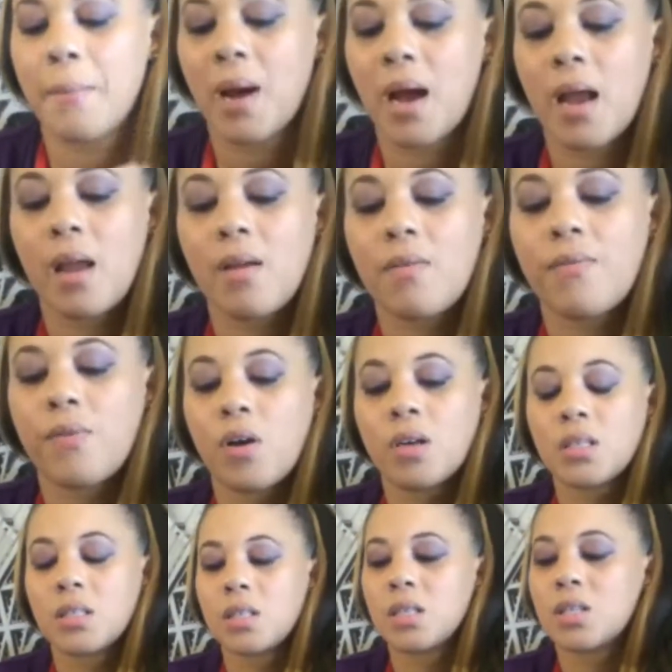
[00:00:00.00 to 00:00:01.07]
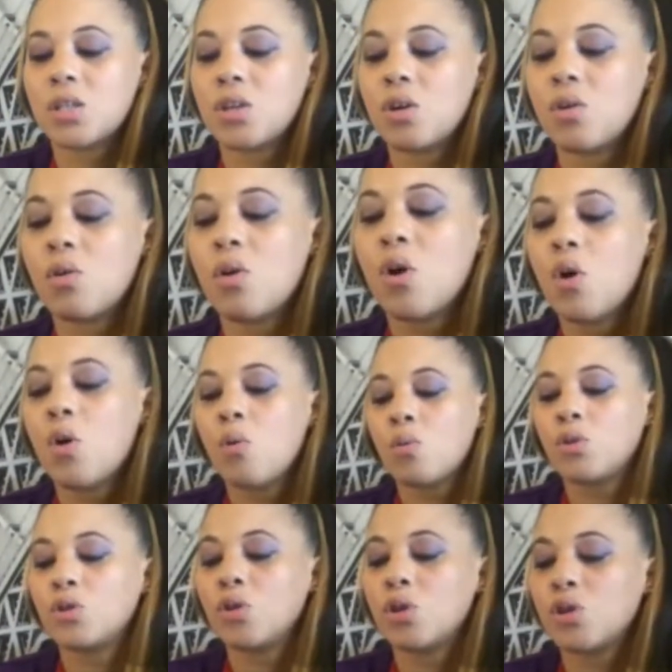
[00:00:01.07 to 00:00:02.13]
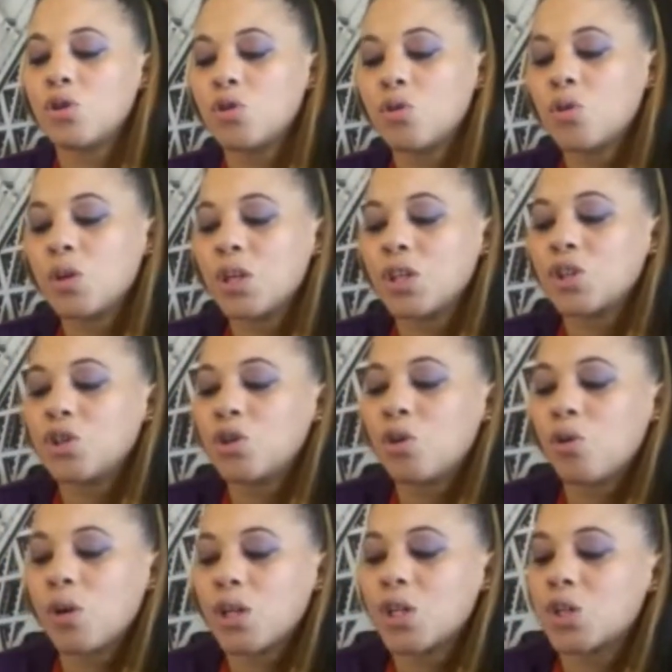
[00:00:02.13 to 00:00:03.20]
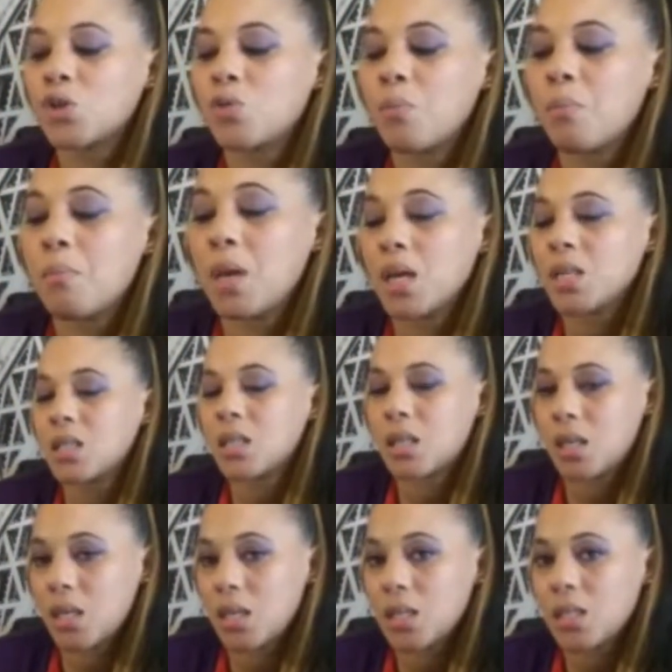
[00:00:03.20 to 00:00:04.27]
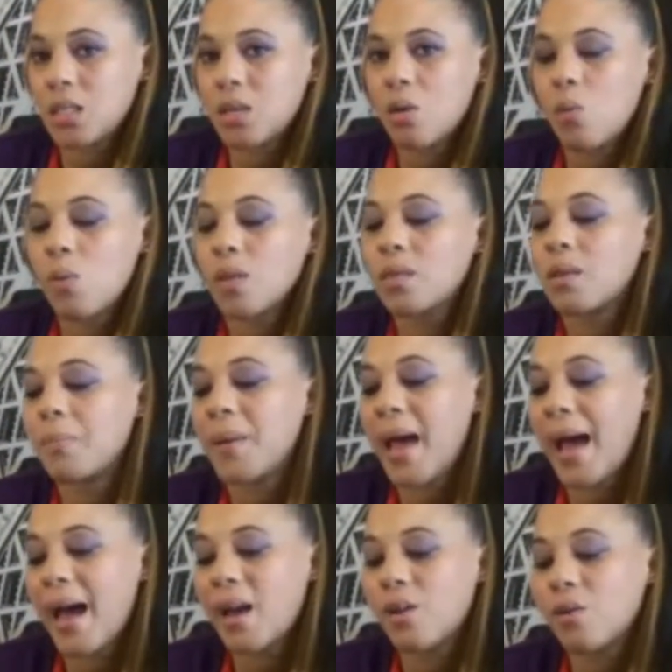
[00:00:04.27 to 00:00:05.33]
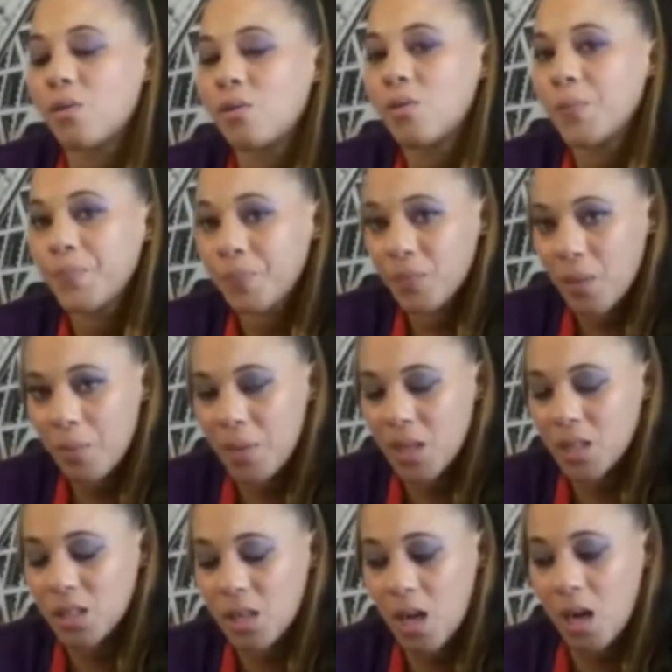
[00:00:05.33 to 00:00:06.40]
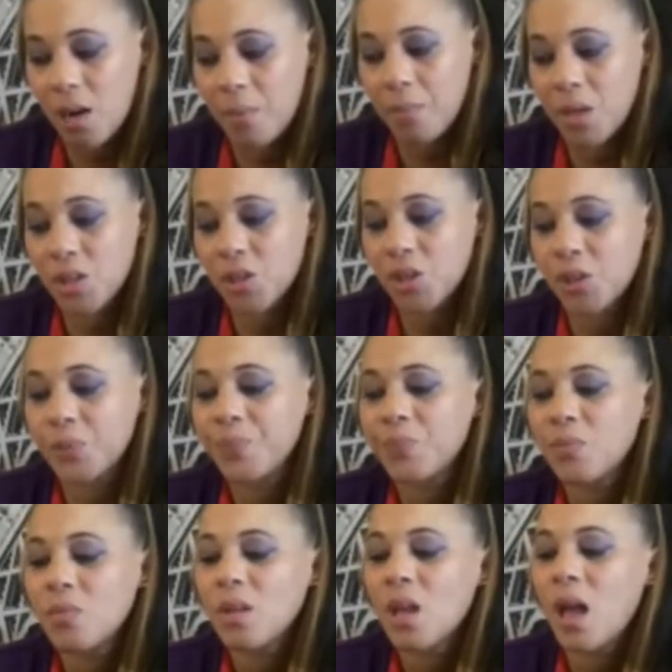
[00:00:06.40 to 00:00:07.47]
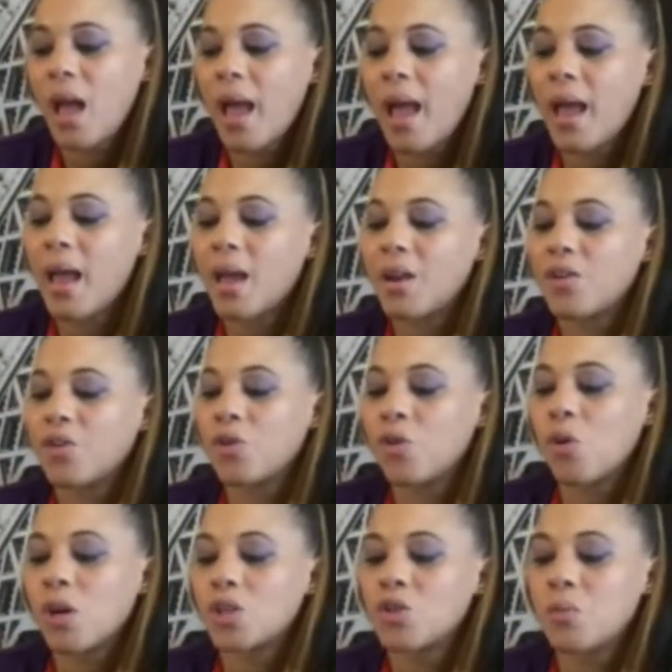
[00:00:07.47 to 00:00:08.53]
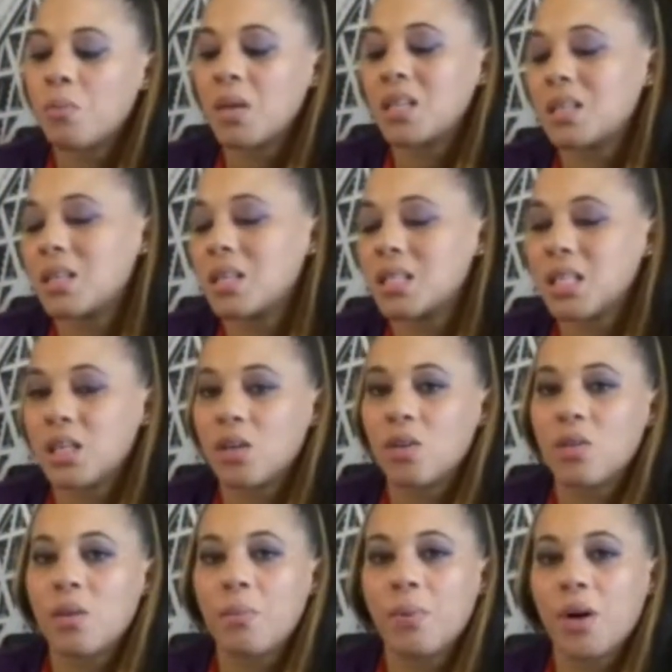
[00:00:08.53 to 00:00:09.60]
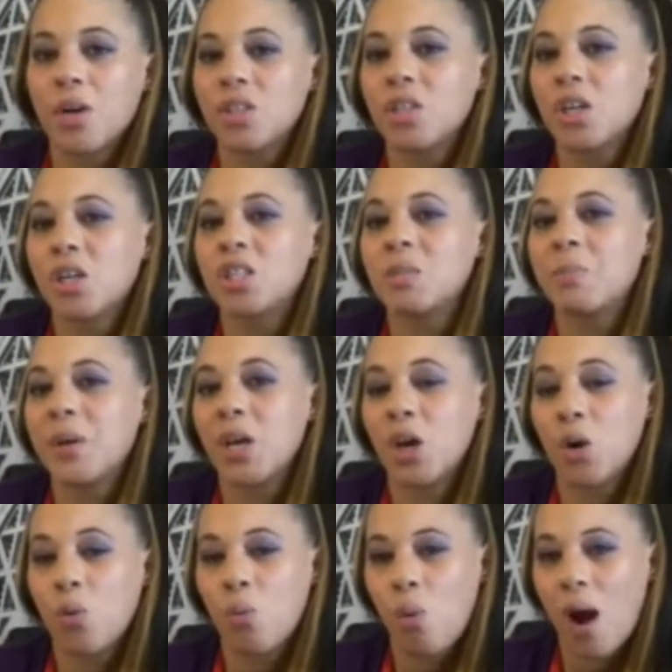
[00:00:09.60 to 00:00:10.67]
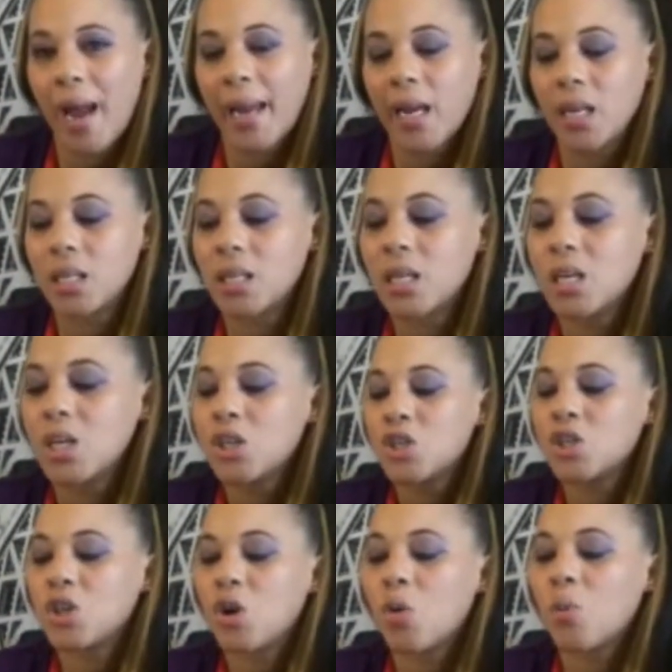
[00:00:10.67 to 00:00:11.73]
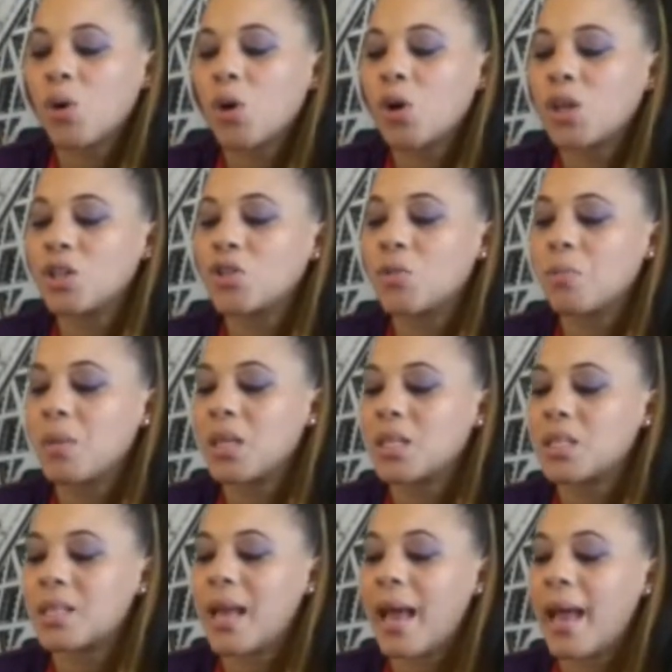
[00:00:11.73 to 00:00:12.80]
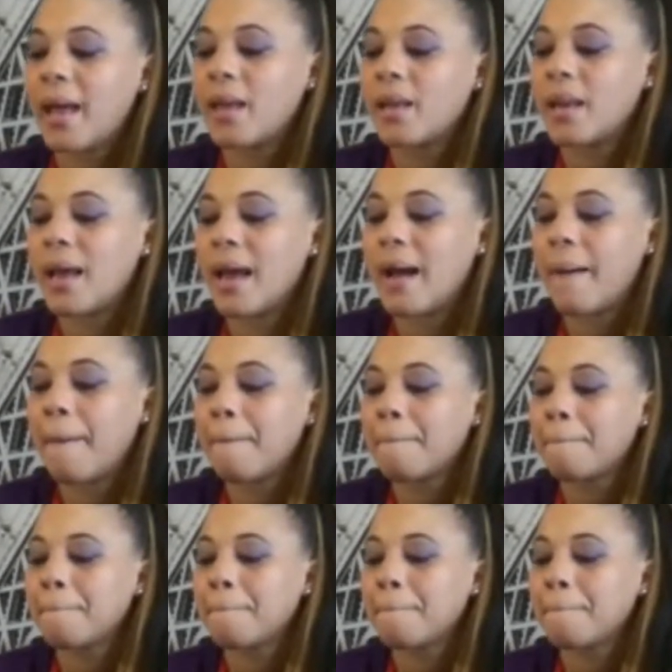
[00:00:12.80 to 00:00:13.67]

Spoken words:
in my frosting. So what you're going to do is you're going to mix this with the paddle mixer, and you're going to mix it until the butter turns pale white. So we're going to mix that now.